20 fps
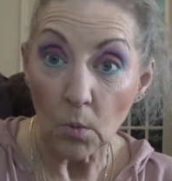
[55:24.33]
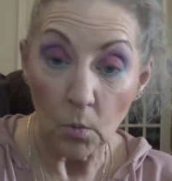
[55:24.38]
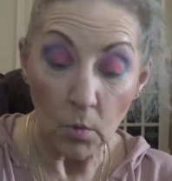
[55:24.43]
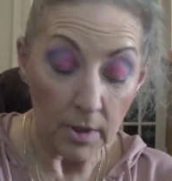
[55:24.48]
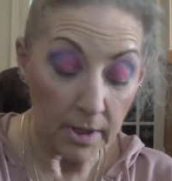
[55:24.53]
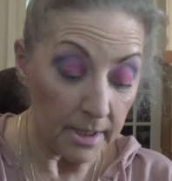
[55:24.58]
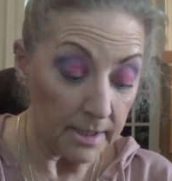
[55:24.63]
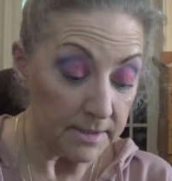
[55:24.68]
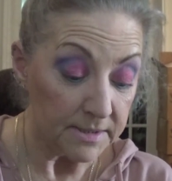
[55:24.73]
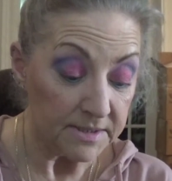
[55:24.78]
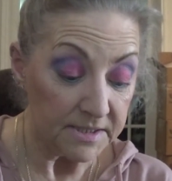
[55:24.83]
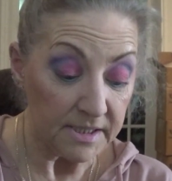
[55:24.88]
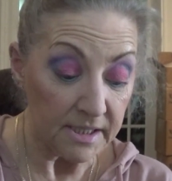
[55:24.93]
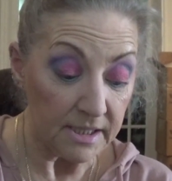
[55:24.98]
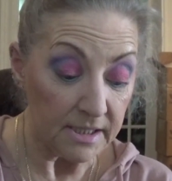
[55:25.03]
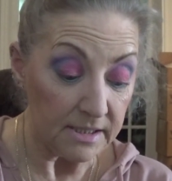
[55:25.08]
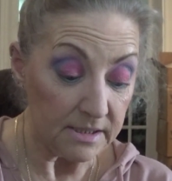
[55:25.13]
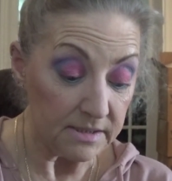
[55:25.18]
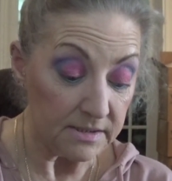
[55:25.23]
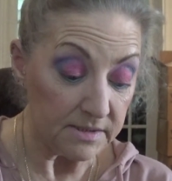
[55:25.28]
It
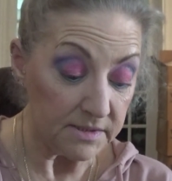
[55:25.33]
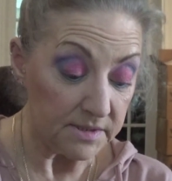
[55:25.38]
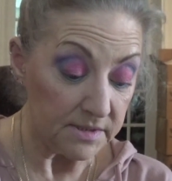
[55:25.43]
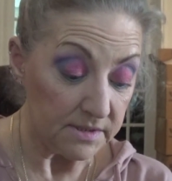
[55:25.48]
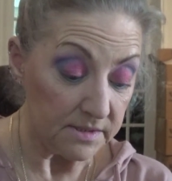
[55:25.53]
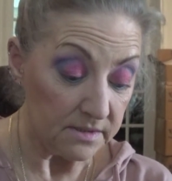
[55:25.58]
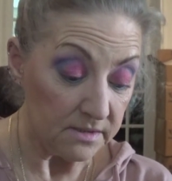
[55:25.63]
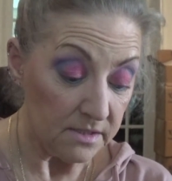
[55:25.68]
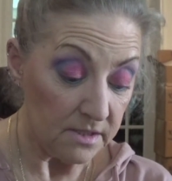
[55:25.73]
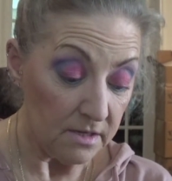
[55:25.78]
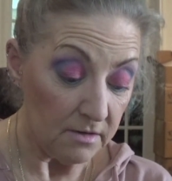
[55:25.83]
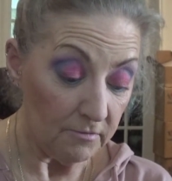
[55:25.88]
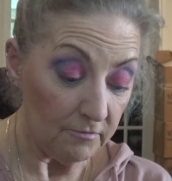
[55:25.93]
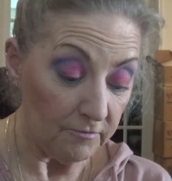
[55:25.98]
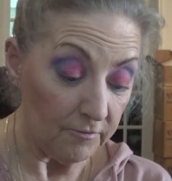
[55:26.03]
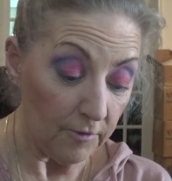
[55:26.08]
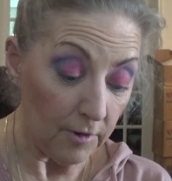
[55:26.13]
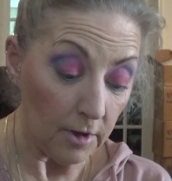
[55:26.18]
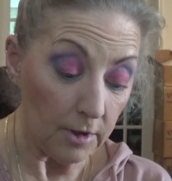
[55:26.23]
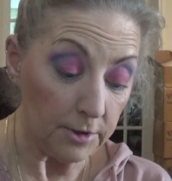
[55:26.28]
says
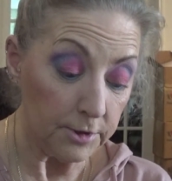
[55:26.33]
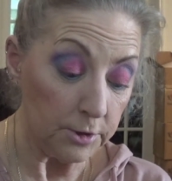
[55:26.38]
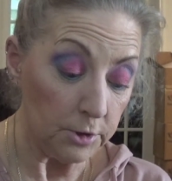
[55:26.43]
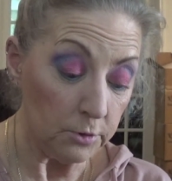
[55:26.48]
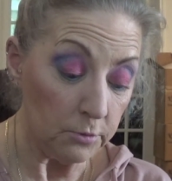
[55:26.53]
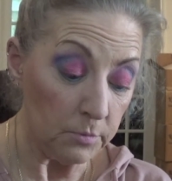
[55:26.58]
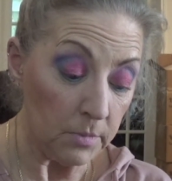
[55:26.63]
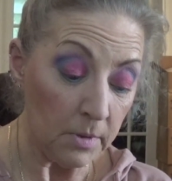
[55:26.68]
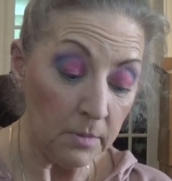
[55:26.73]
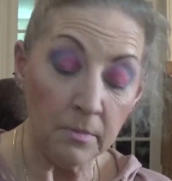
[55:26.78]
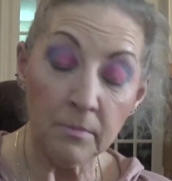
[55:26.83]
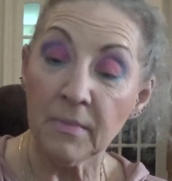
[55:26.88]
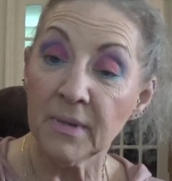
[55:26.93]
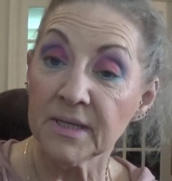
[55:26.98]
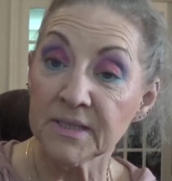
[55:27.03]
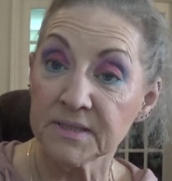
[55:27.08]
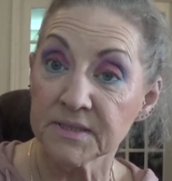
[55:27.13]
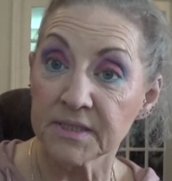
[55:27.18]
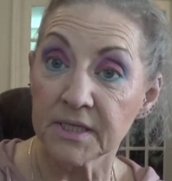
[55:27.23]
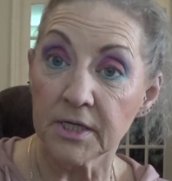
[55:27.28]
volume
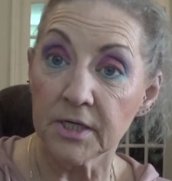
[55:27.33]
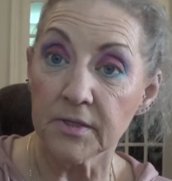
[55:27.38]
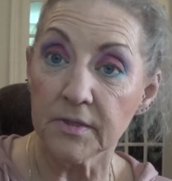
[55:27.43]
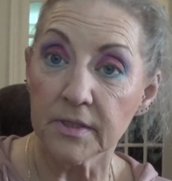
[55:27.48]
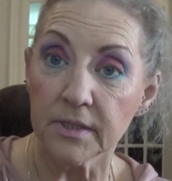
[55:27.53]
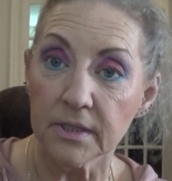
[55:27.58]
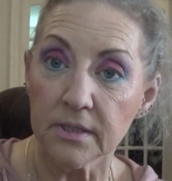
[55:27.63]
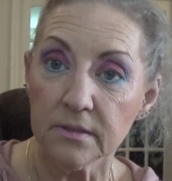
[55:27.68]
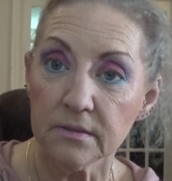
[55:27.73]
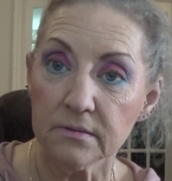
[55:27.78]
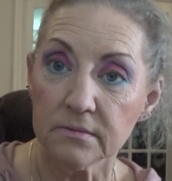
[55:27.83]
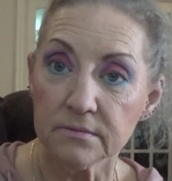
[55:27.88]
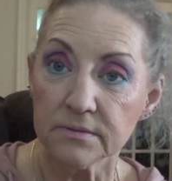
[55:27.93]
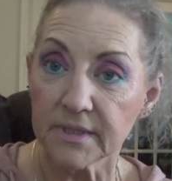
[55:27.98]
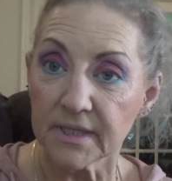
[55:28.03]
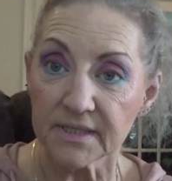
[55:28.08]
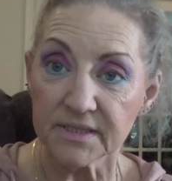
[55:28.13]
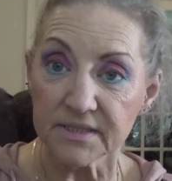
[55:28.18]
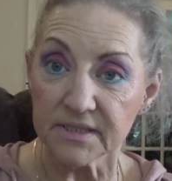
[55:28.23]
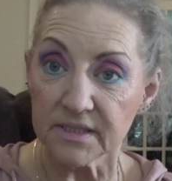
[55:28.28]
mascara.
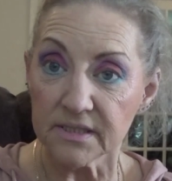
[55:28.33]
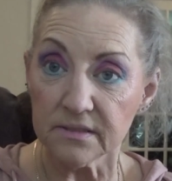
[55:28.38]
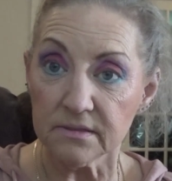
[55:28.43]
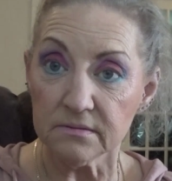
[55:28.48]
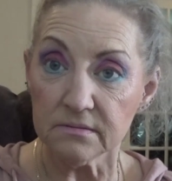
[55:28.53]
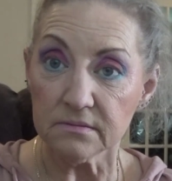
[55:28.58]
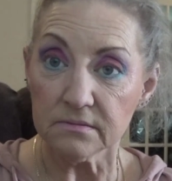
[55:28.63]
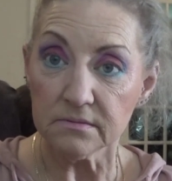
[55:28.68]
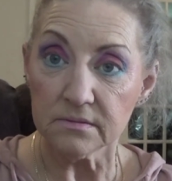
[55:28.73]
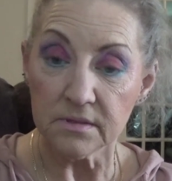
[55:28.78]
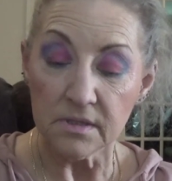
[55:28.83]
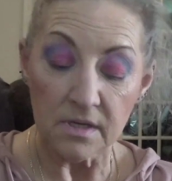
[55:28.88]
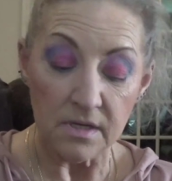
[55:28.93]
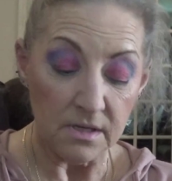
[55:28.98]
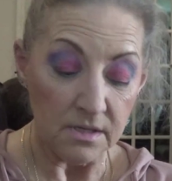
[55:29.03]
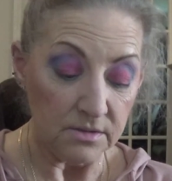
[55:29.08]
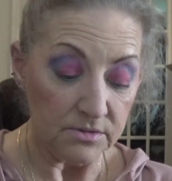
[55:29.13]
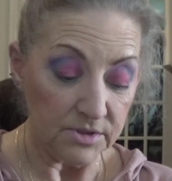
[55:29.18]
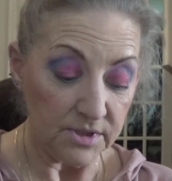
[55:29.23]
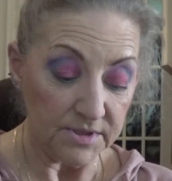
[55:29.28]
That's it.
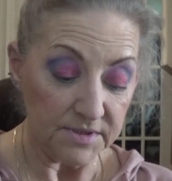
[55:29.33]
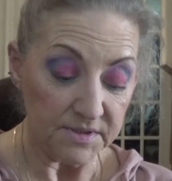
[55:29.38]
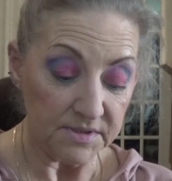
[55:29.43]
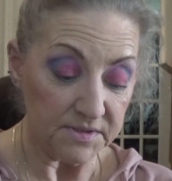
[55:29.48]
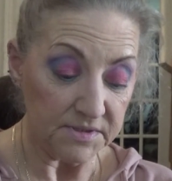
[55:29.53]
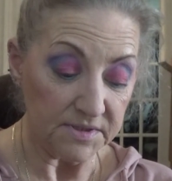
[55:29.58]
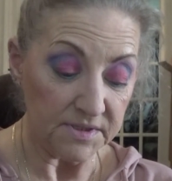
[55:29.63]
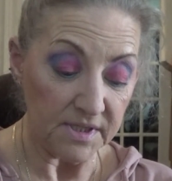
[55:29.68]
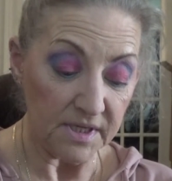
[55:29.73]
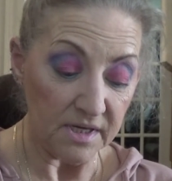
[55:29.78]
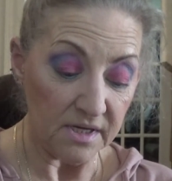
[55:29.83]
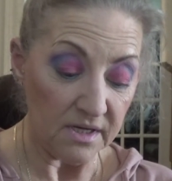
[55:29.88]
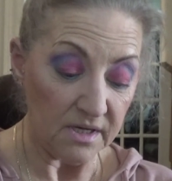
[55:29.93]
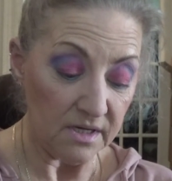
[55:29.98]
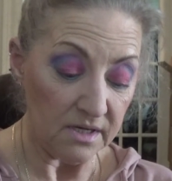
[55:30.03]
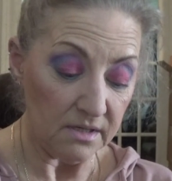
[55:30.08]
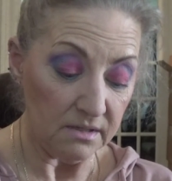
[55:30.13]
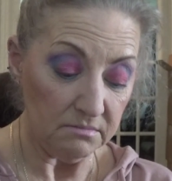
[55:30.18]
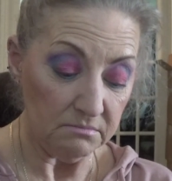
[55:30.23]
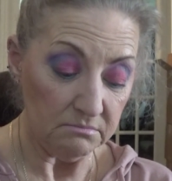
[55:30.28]
Doesn't
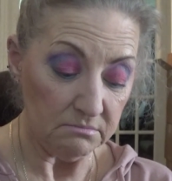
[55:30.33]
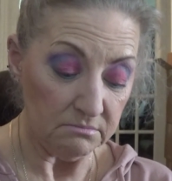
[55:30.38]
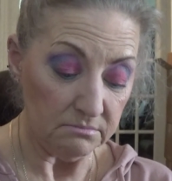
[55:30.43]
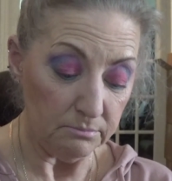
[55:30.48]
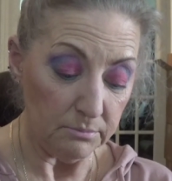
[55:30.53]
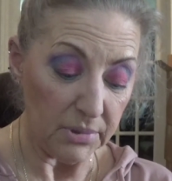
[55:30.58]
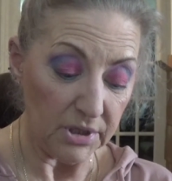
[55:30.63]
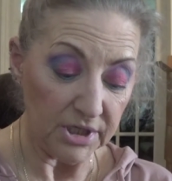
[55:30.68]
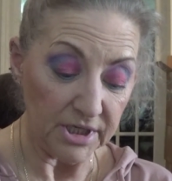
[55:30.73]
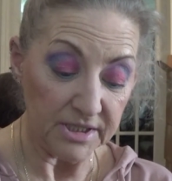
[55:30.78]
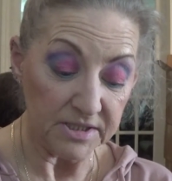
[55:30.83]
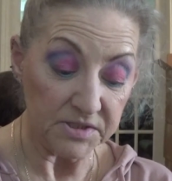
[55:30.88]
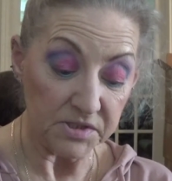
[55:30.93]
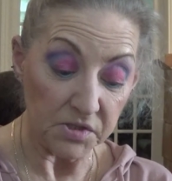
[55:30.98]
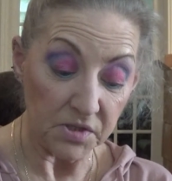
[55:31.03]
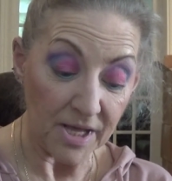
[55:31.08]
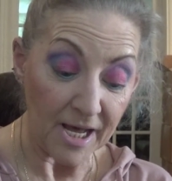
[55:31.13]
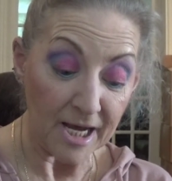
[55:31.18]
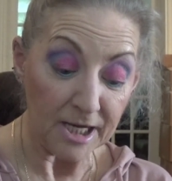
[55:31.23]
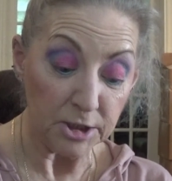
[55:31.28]
say, but it's
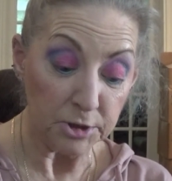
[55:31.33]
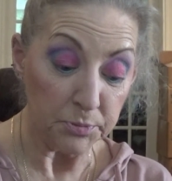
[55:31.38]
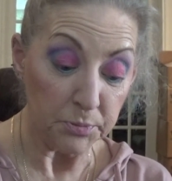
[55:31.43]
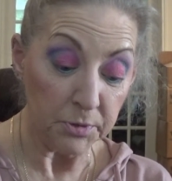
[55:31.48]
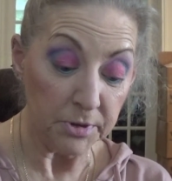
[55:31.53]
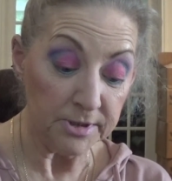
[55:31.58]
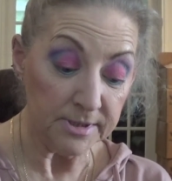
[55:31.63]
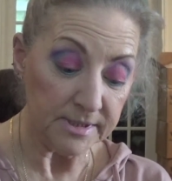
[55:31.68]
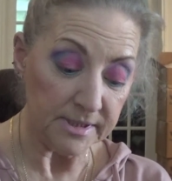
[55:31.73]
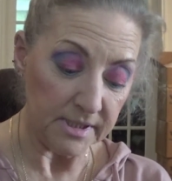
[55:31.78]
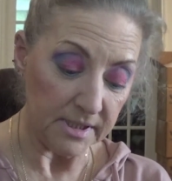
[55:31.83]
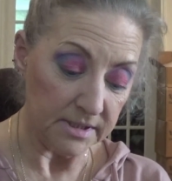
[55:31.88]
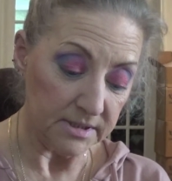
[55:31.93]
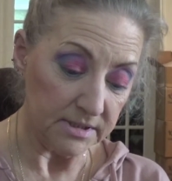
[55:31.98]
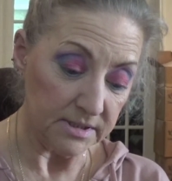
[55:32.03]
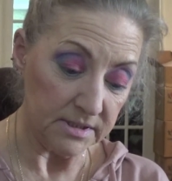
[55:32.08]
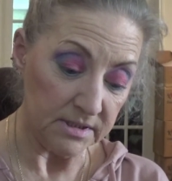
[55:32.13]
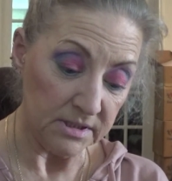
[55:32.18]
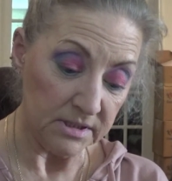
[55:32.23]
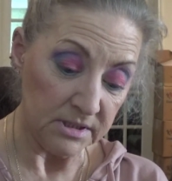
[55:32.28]
Lash
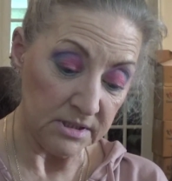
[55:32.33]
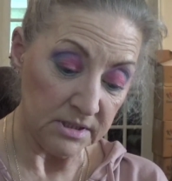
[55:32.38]
Princess.